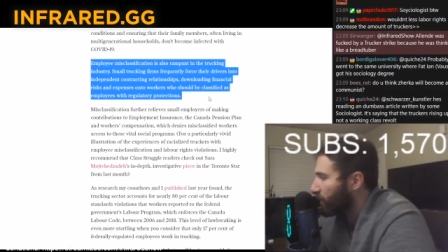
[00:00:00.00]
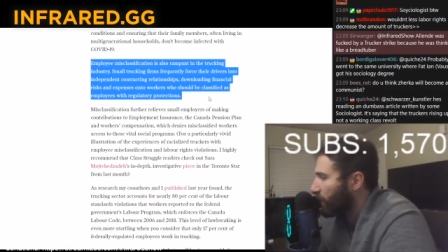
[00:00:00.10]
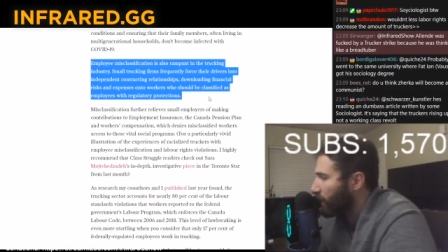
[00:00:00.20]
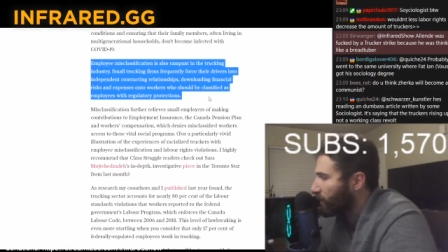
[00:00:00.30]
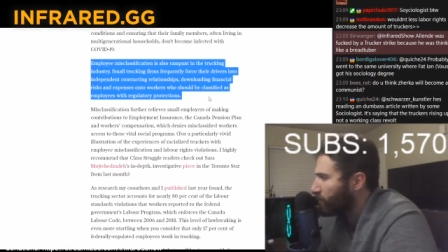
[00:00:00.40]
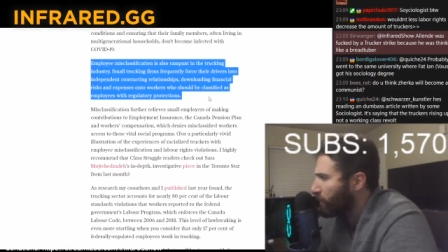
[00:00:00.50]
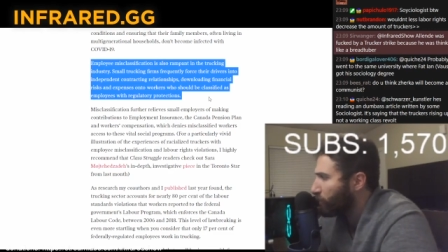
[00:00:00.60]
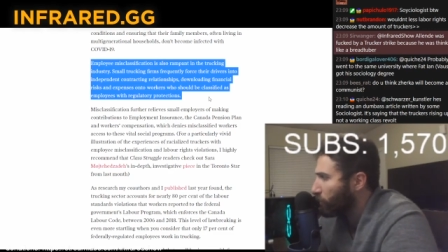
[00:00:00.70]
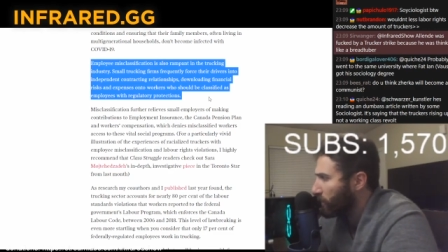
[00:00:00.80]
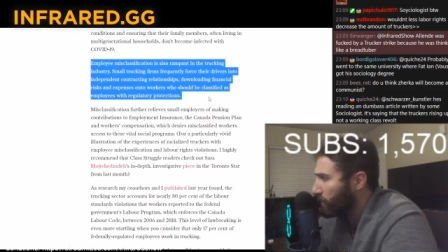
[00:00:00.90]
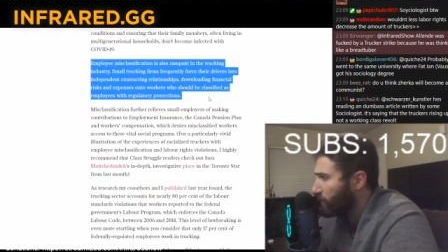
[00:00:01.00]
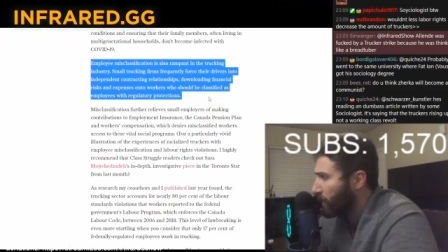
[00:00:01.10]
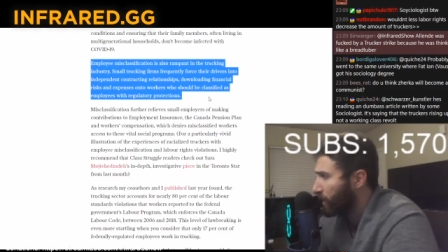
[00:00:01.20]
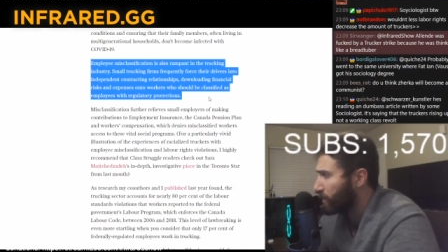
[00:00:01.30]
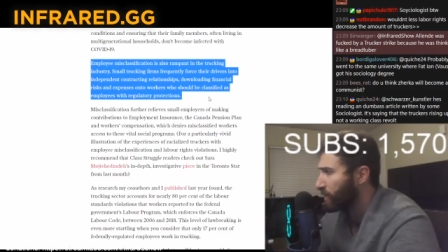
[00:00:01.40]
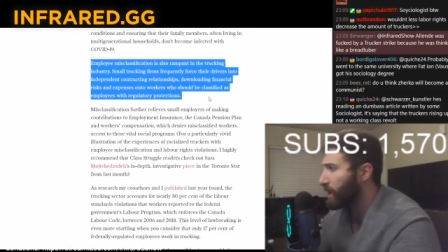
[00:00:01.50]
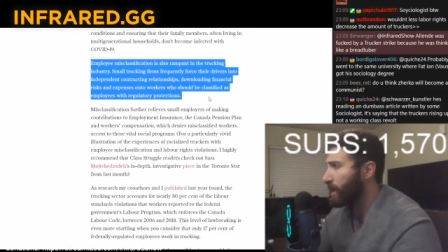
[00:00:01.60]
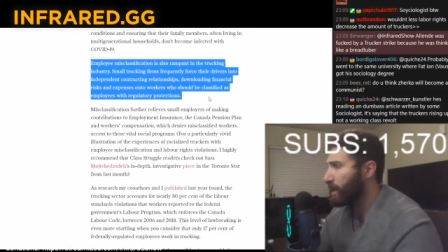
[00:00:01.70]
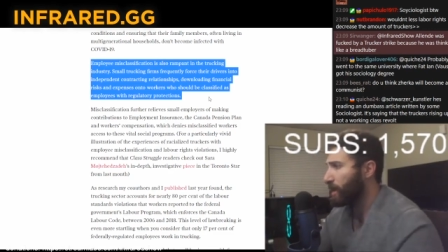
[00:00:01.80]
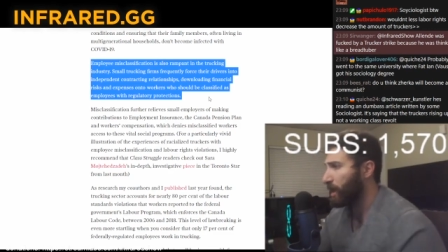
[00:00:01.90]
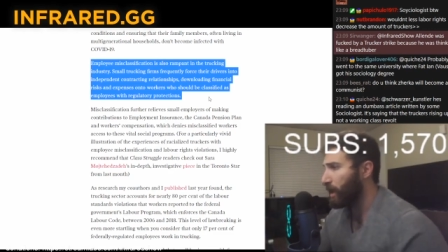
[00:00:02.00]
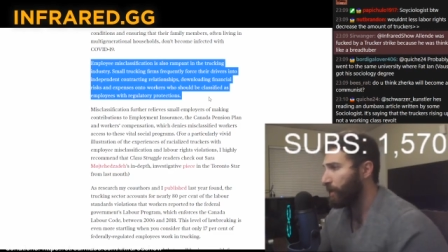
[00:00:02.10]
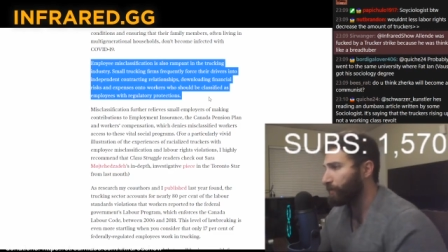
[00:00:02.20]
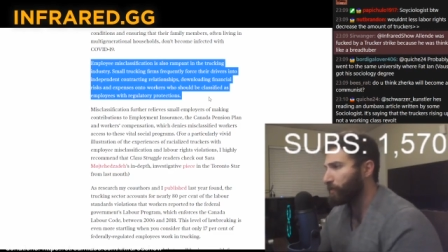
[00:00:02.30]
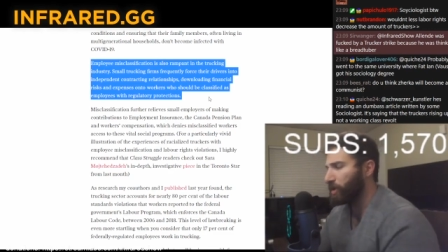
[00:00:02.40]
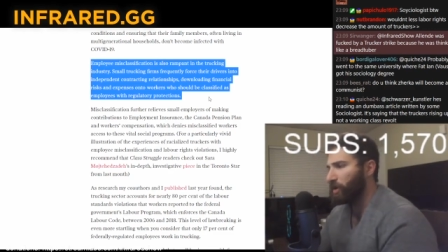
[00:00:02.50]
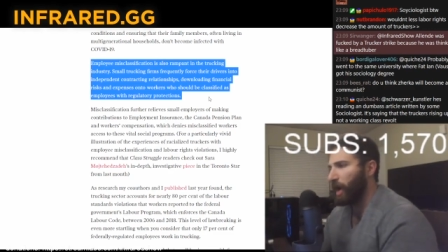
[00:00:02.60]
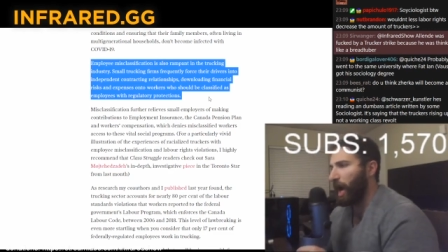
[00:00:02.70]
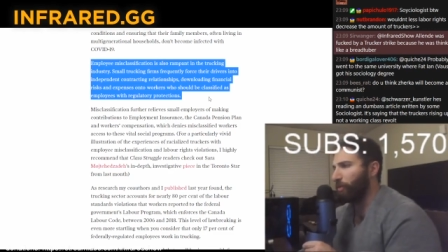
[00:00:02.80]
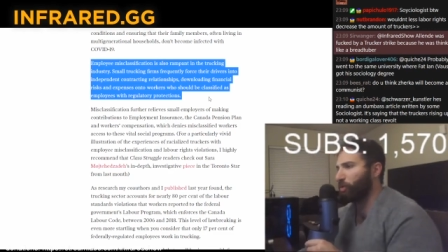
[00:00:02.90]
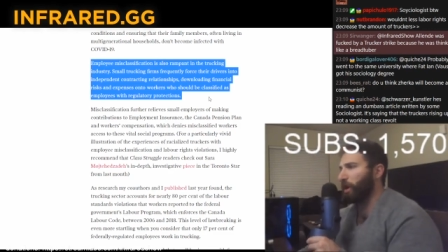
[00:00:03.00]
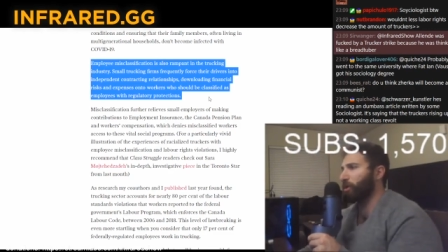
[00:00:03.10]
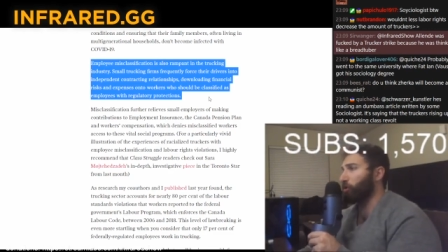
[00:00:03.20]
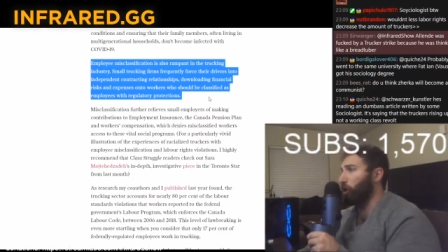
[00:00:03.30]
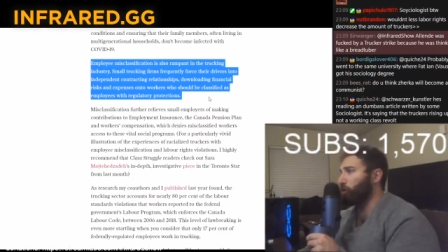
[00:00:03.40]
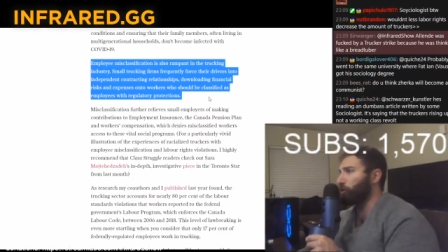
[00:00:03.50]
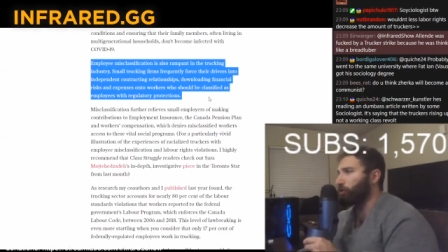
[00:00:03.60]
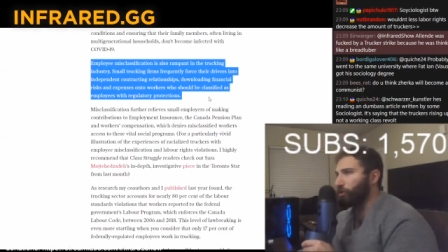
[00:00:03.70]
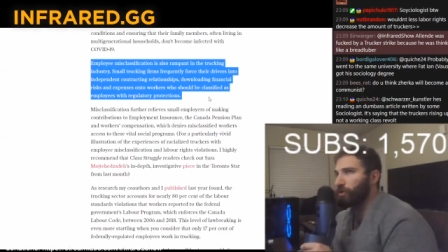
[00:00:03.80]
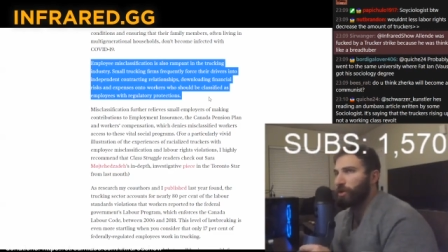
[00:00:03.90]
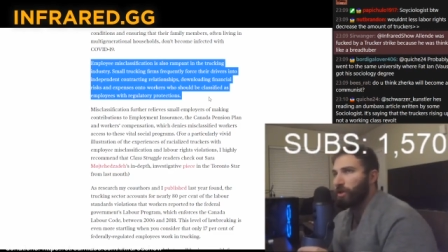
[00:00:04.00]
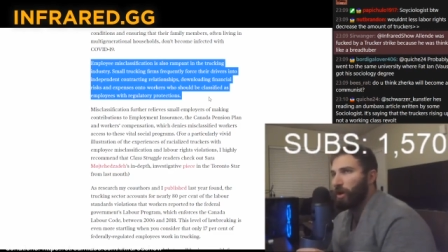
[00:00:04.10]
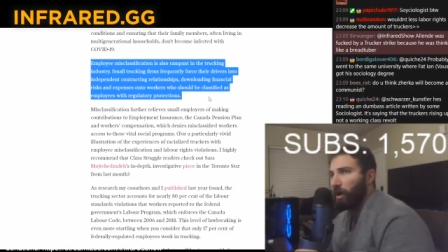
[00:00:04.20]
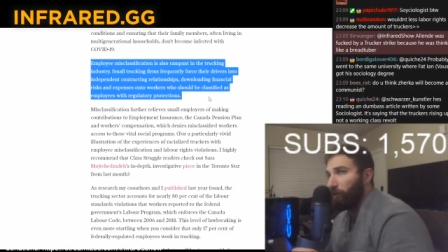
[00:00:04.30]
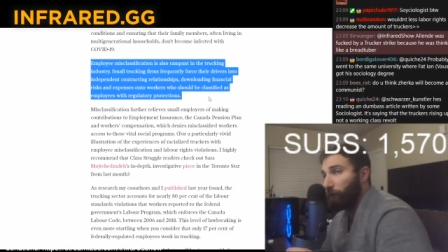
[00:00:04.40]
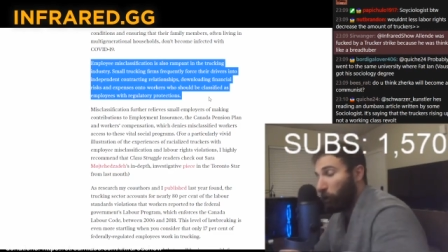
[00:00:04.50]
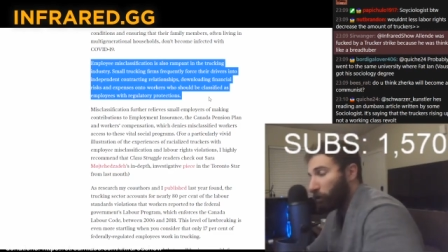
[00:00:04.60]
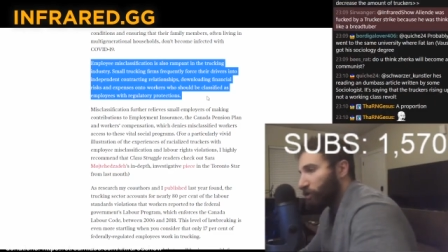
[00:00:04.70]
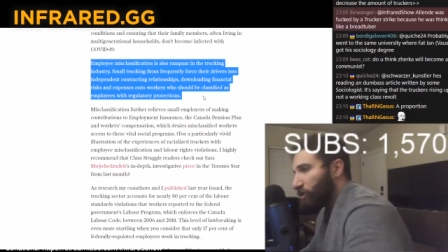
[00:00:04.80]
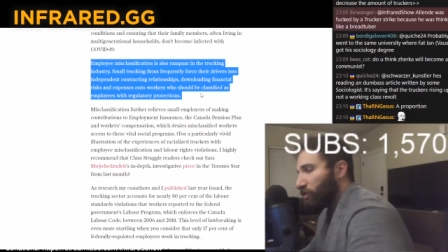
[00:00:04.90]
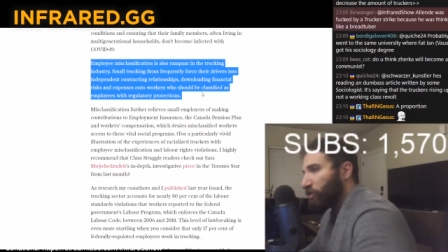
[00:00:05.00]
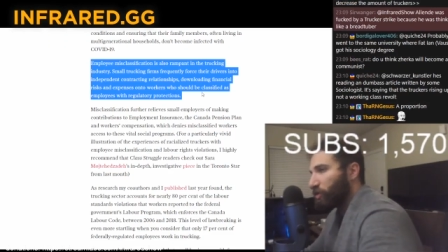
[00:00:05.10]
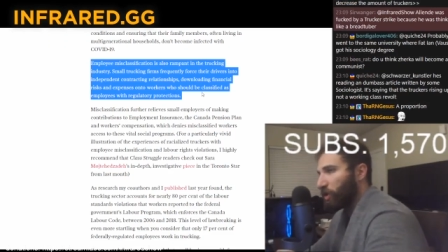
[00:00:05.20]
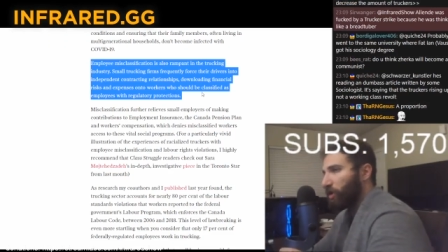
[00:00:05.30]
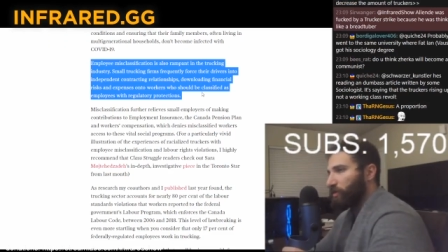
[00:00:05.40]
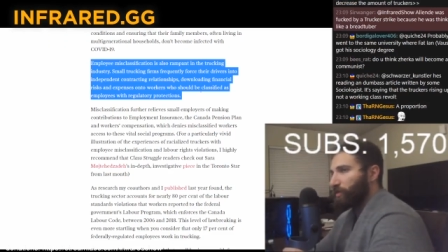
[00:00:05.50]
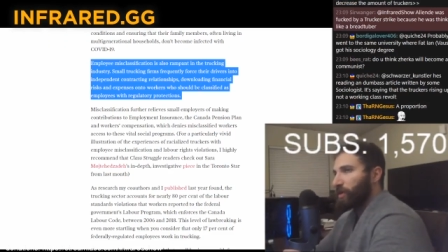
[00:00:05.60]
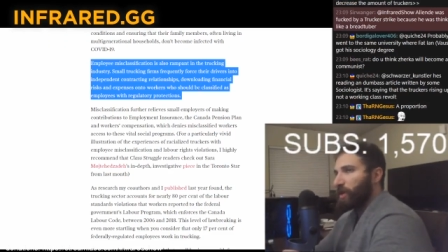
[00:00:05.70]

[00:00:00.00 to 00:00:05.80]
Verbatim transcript: A lot of these people listed as um, operator owners are forced to do so